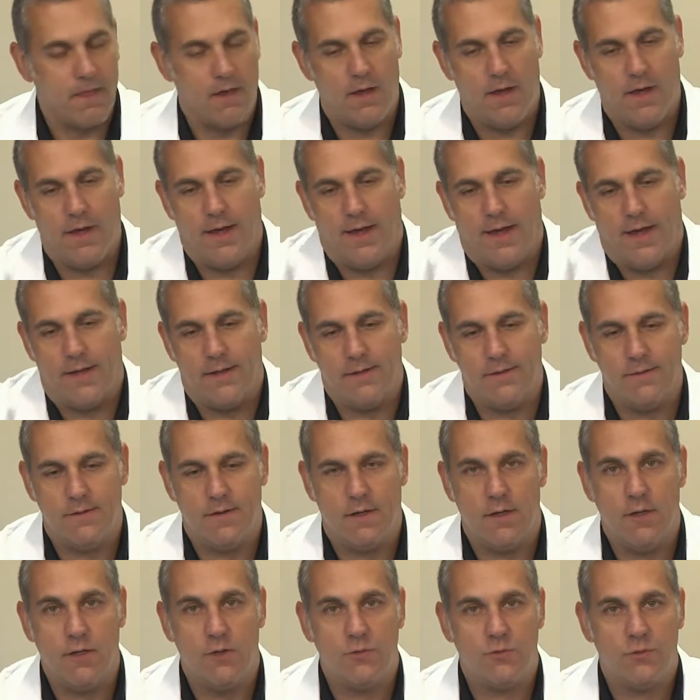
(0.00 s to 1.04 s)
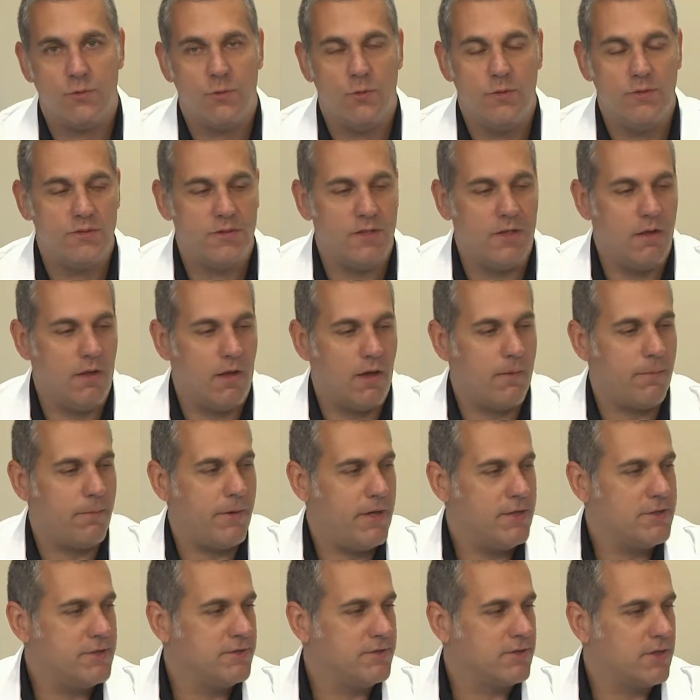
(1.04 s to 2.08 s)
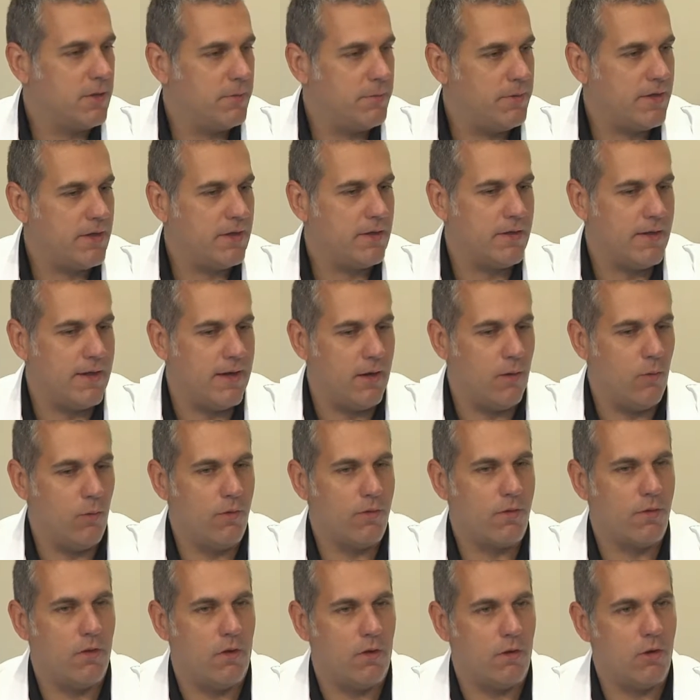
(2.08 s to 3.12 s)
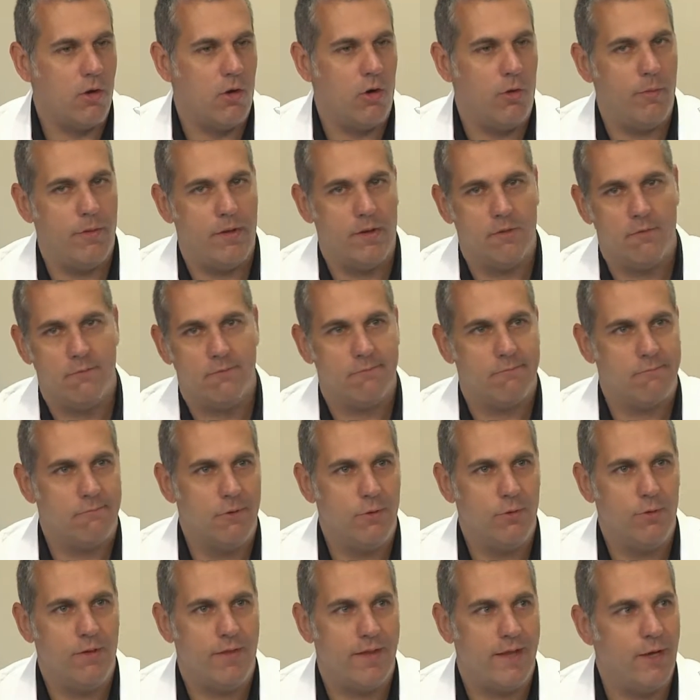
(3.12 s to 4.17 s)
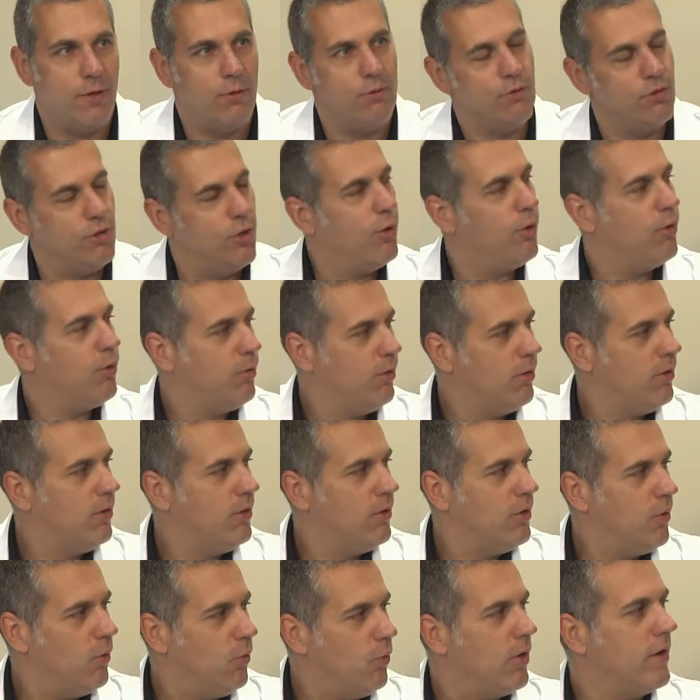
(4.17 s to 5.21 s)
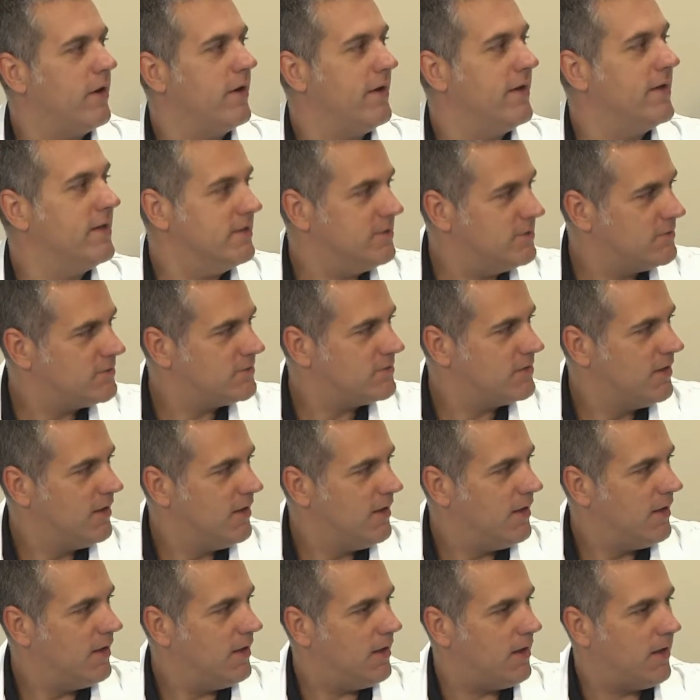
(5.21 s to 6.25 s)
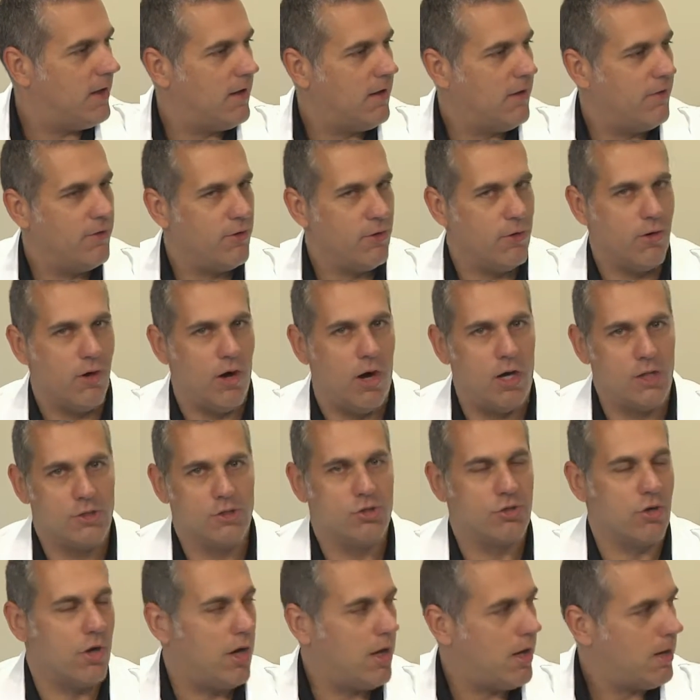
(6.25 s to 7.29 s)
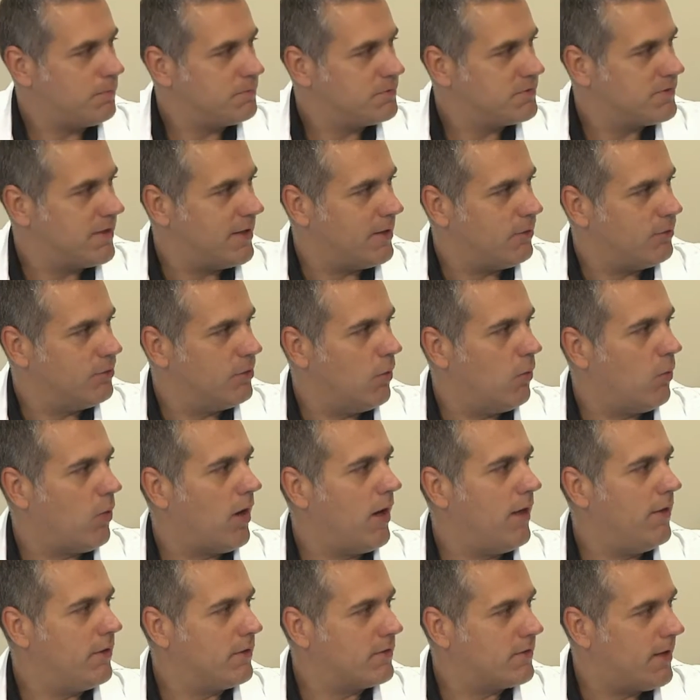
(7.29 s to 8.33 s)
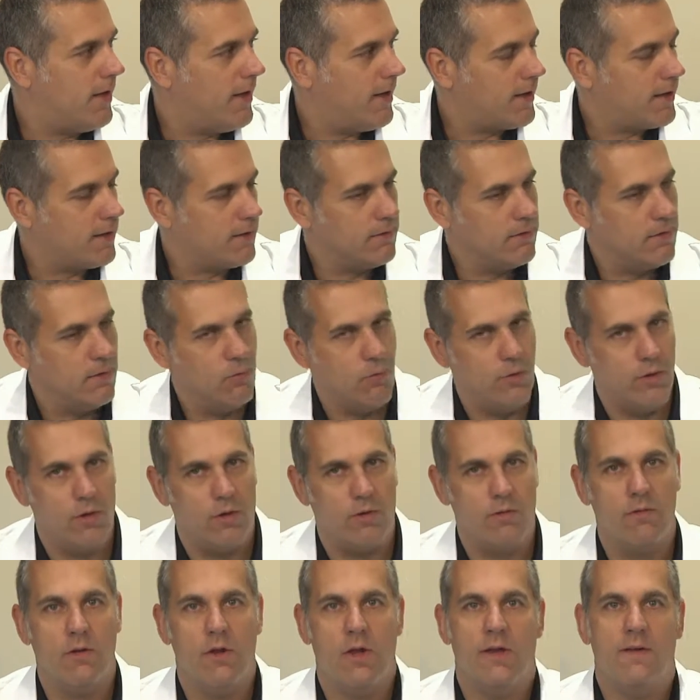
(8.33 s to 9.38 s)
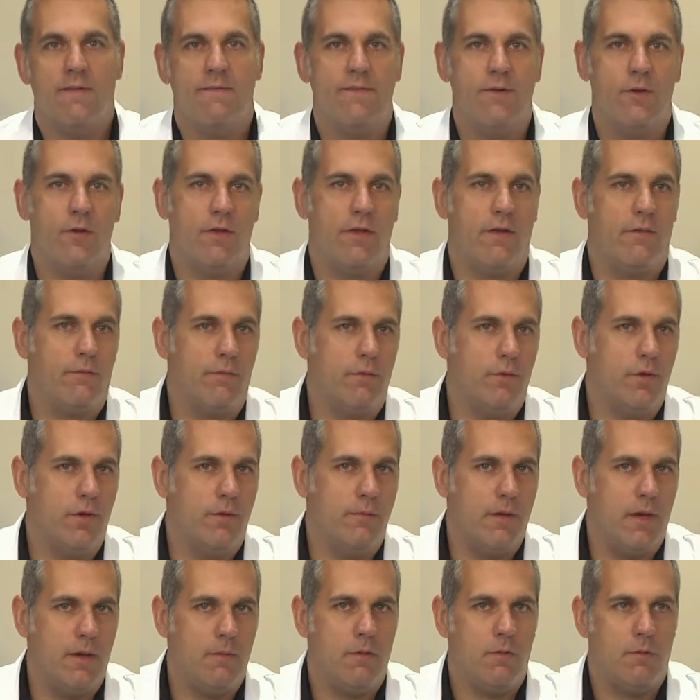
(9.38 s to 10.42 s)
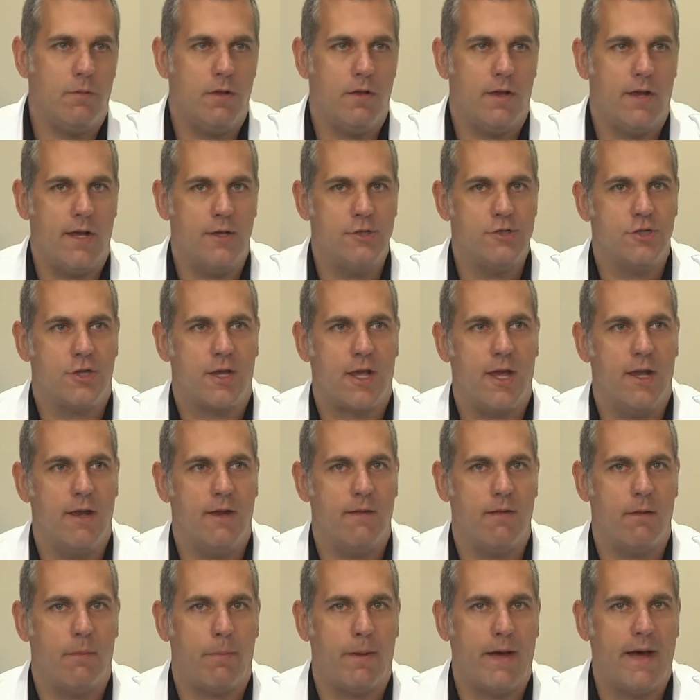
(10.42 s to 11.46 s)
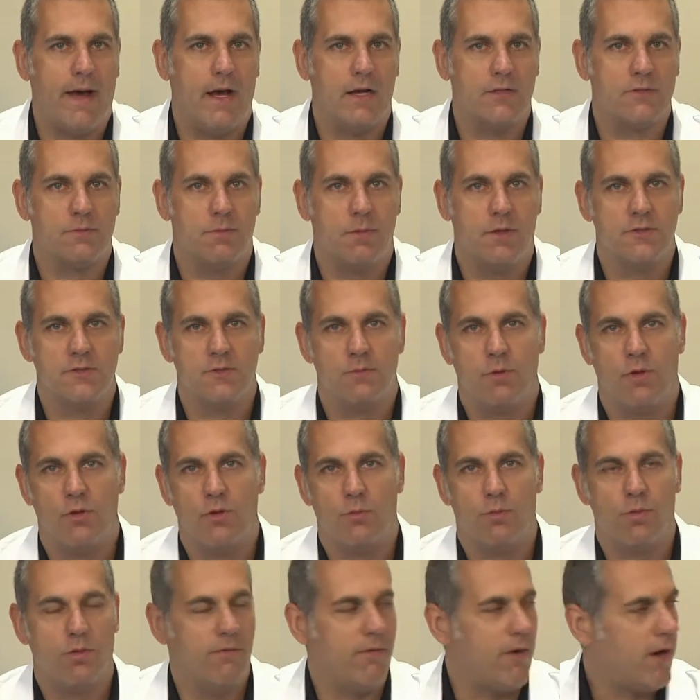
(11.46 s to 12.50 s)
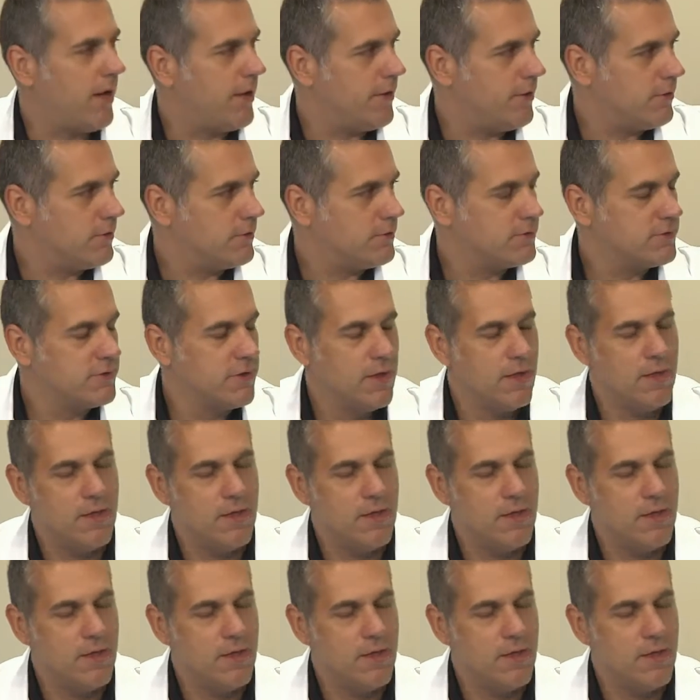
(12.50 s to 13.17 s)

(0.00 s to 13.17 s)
And uh, you know, we see a lot of patients coming in now with glaucoma, and really they don't know what it is. Uh, they're on drops. They don't know why they're taking them. We don't feel they've really maybe been educated in the past by some other providers.